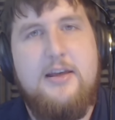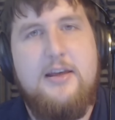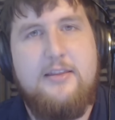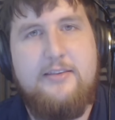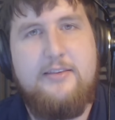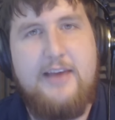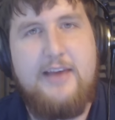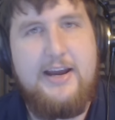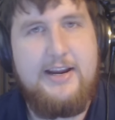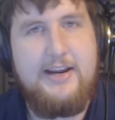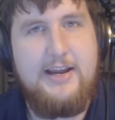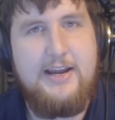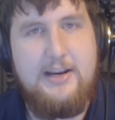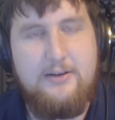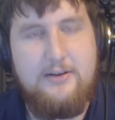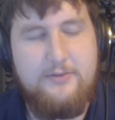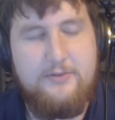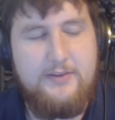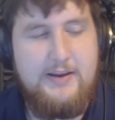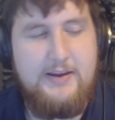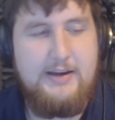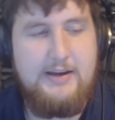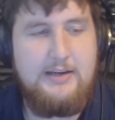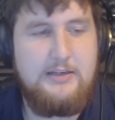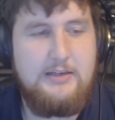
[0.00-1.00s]
that kind of
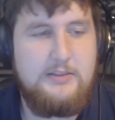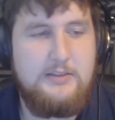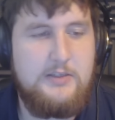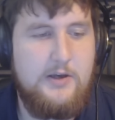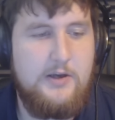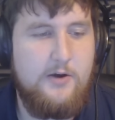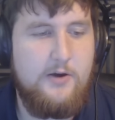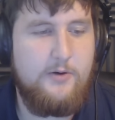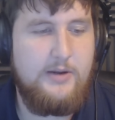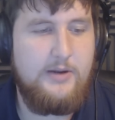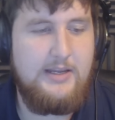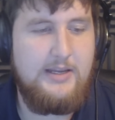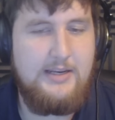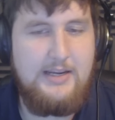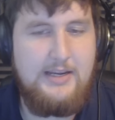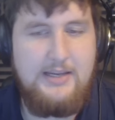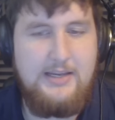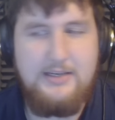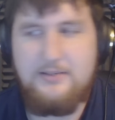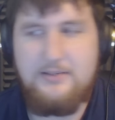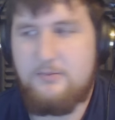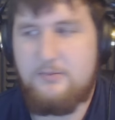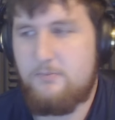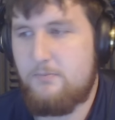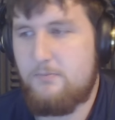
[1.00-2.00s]
thing so it,
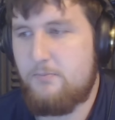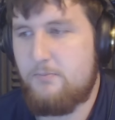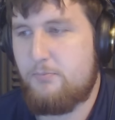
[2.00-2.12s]
it